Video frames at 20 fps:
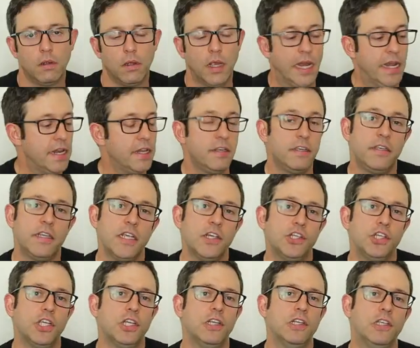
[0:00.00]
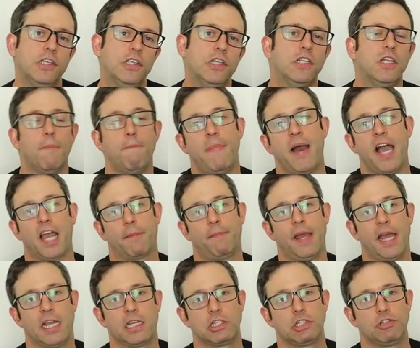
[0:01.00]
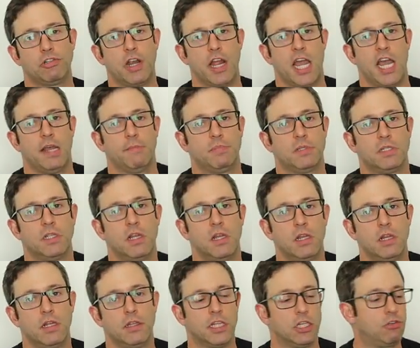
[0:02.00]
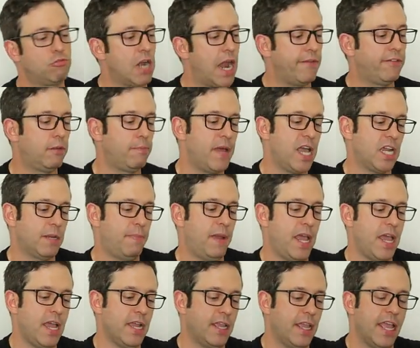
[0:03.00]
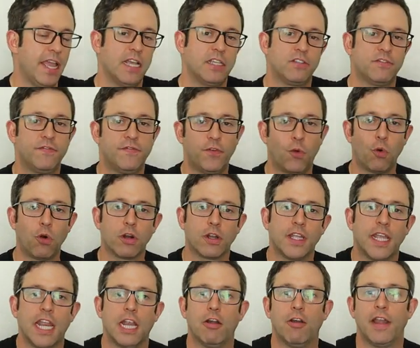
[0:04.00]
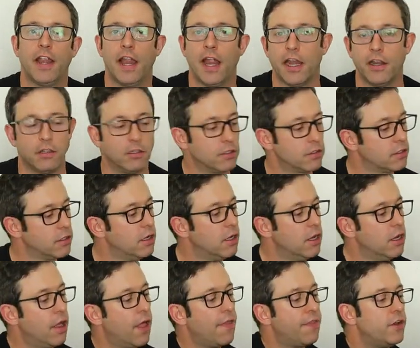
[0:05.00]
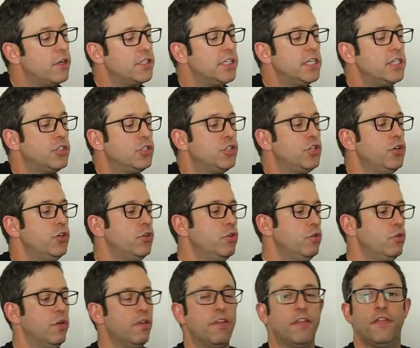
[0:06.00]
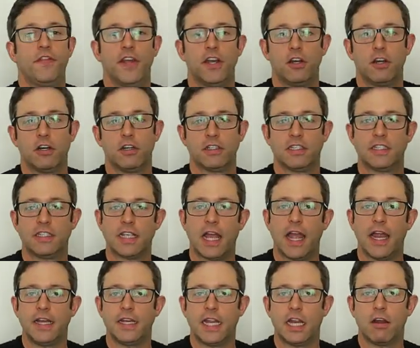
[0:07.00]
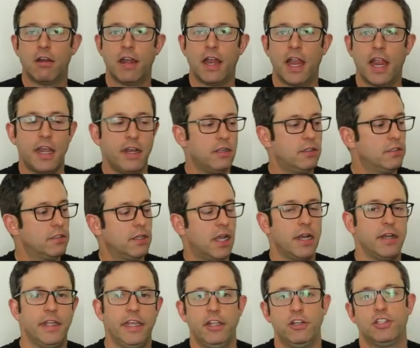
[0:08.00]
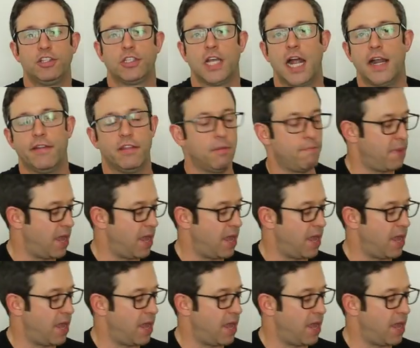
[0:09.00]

In addition to the backpack straps, the travel backpack has 4 carry handles. There's these 2 thinner side carry handles on each side of the